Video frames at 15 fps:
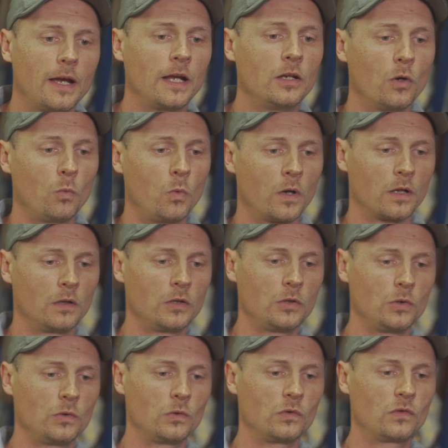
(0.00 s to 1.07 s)
I don't want to
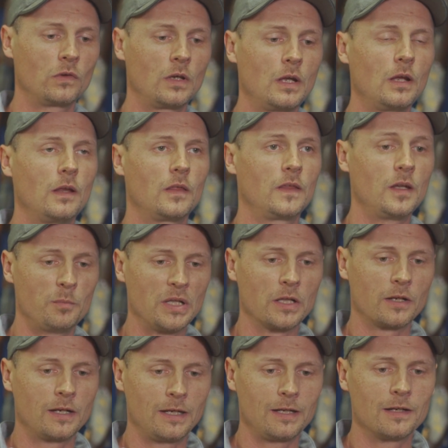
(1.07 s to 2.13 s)
lose the
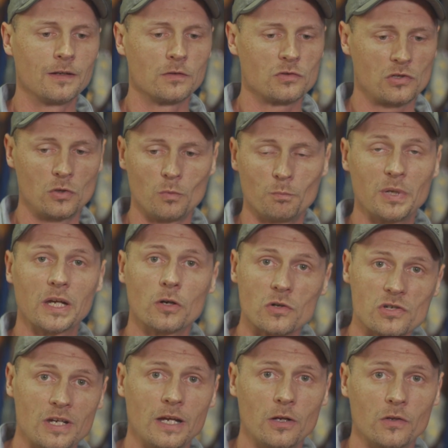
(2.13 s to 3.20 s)
ability to shoot bigger
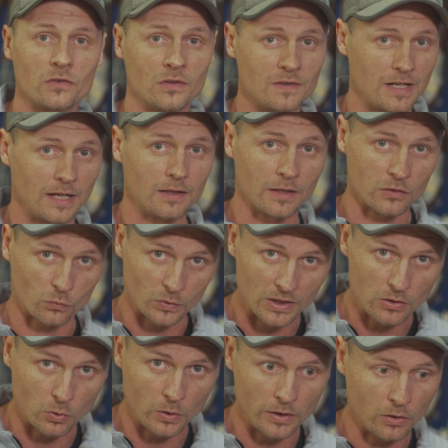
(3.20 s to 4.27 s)
shells and take less
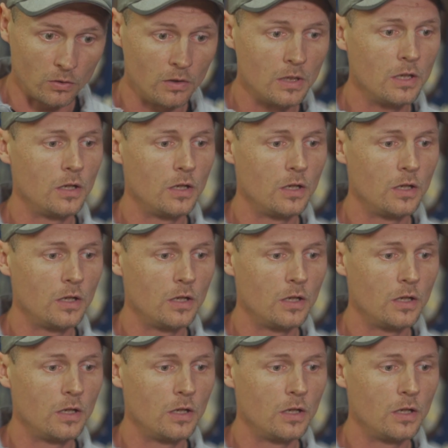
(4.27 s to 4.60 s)
recoil,